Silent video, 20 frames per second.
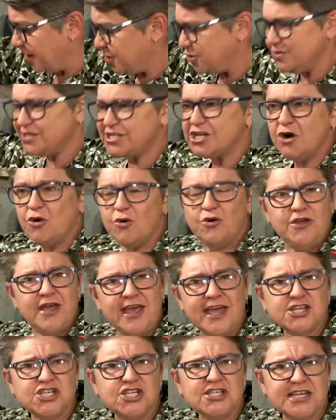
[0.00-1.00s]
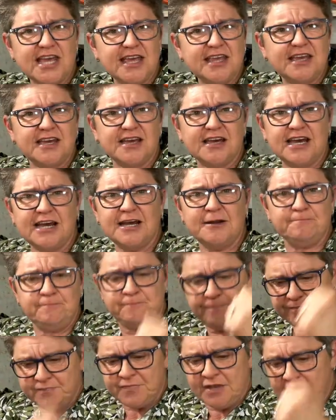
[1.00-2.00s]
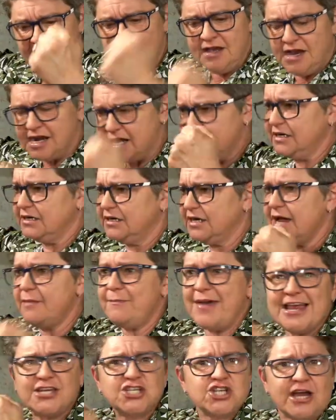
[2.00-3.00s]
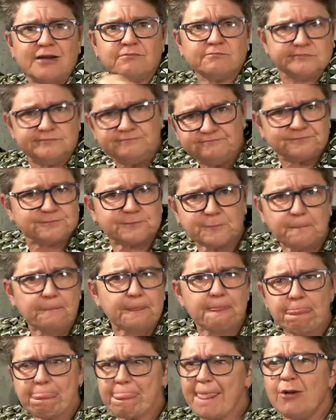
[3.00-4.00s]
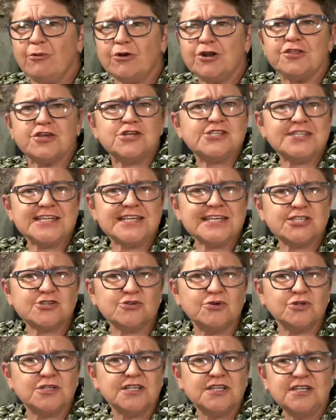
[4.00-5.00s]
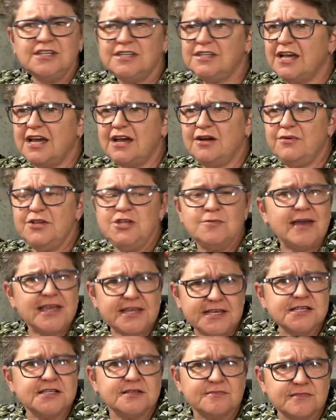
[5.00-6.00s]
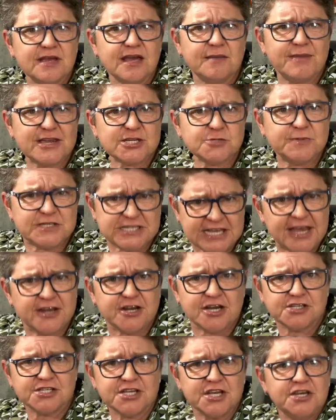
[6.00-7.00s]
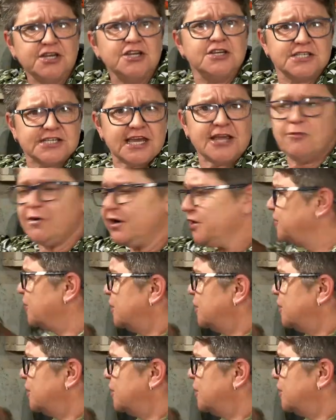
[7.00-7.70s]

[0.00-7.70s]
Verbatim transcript: do is, or you actually take a, um, uh, a masher. What are those things called? Uh, when you're making uh, mashed potatoes, take one of